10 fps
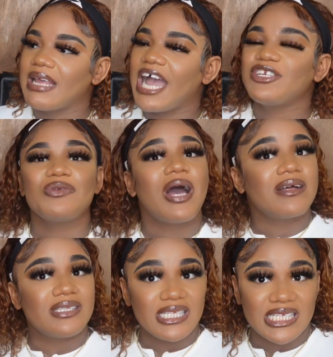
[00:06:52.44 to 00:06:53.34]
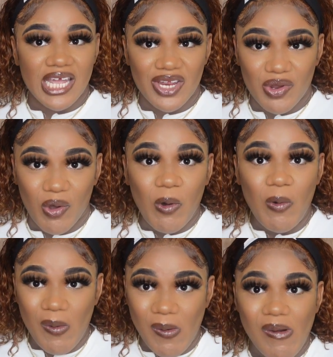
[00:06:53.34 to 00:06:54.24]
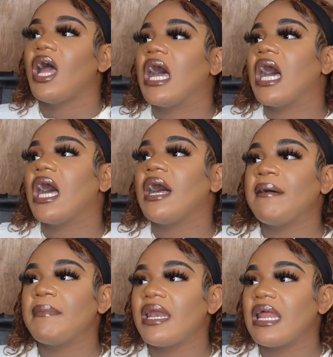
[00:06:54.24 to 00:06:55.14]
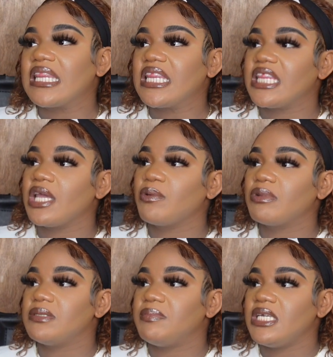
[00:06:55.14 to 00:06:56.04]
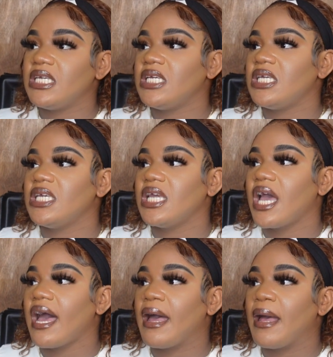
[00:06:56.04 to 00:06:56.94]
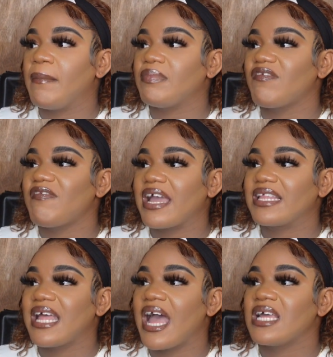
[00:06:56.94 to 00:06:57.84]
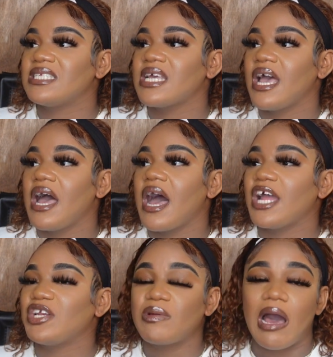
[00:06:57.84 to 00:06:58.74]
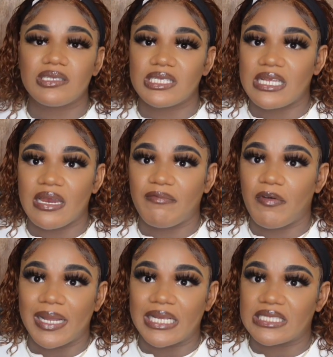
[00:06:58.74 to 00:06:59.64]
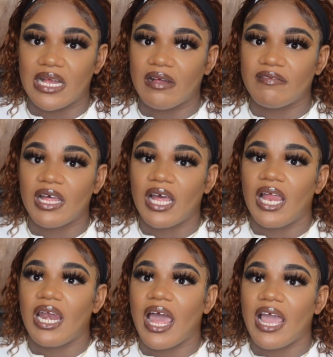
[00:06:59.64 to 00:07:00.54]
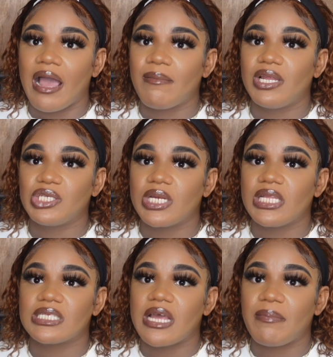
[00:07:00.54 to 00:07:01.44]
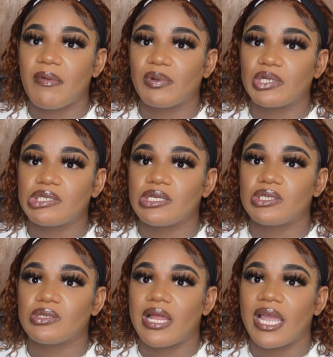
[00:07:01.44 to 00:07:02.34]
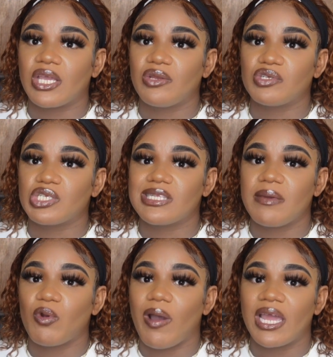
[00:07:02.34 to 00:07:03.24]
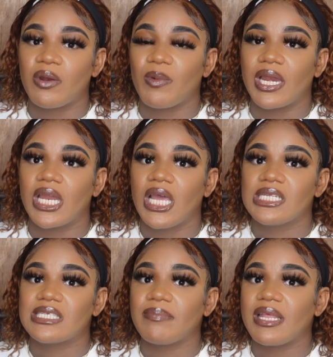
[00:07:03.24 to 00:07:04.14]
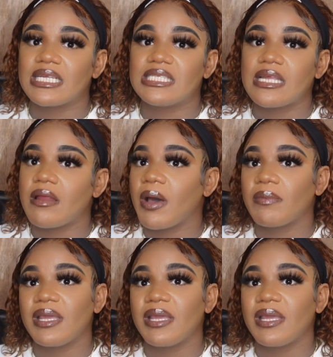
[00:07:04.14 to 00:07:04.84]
I don't know how to say no. Another thing would be the fact that I don't know how to stand up for myself. Like, I'm literally the type of person to, like, you know, just keep quiet when something is said about